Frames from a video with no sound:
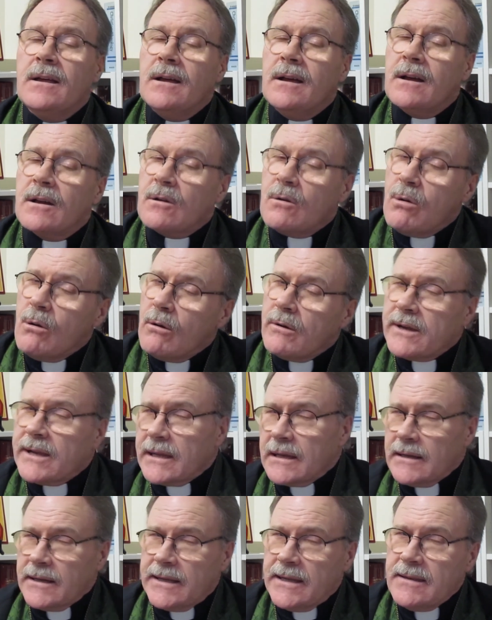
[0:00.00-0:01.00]

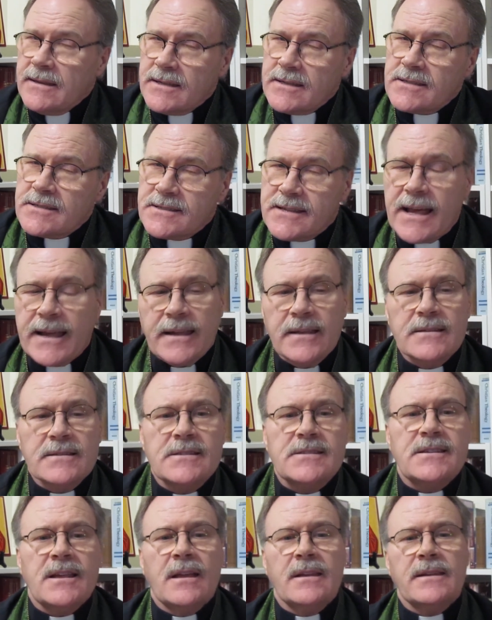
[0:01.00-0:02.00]
Accordingly, this second
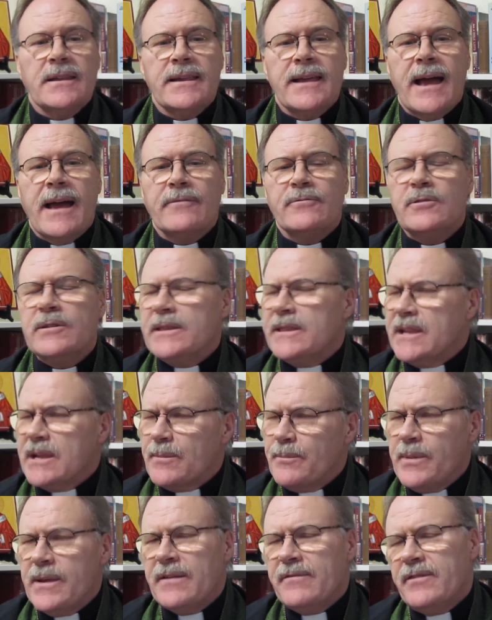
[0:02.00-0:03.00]
Sunday after the
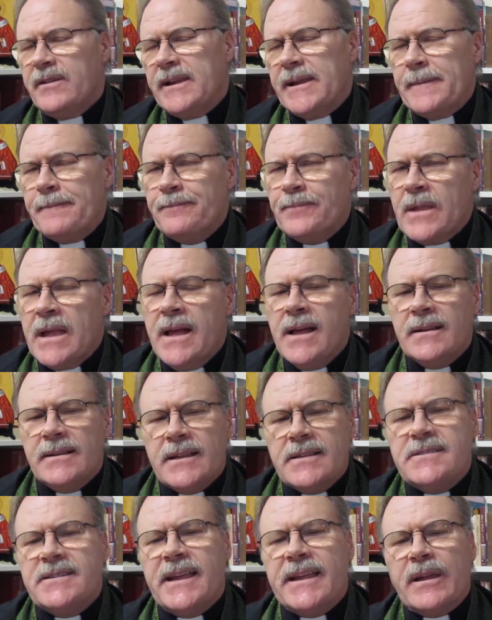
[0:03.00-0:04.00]
Epiphany,
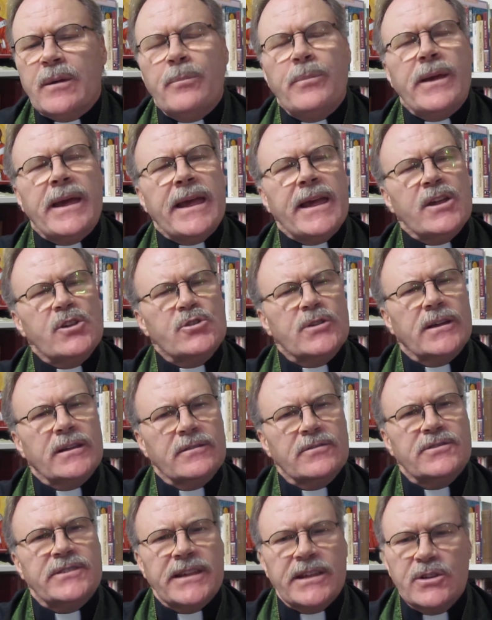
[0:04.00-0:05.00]
let's take a page out
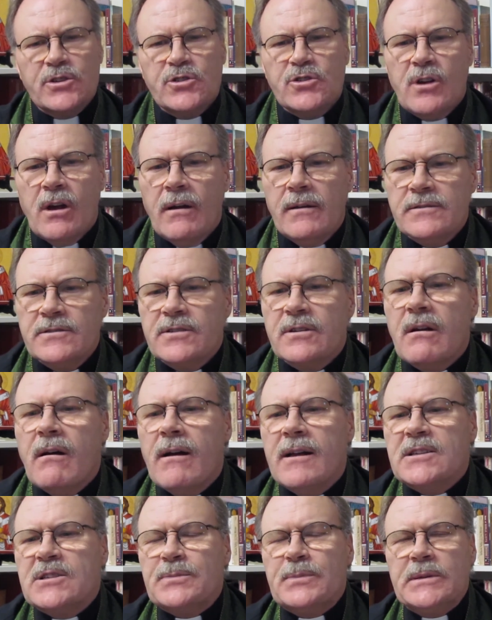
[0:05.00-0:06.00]
of St. John's
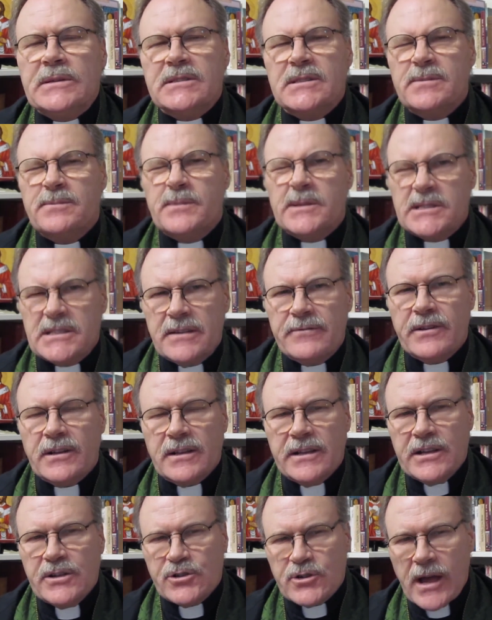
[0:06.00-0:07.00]
Gospel,
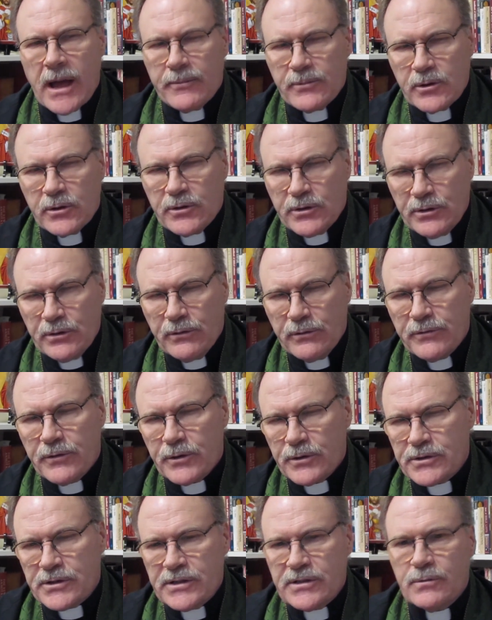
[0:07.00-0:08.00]
specifically chapter 2,
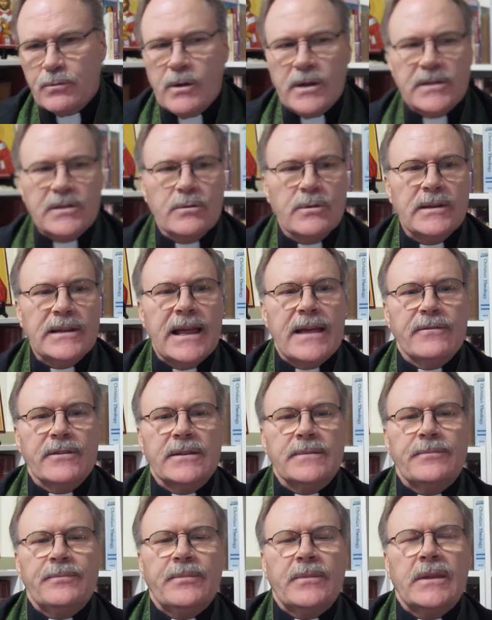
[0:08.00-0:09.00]
verses 1 to 11.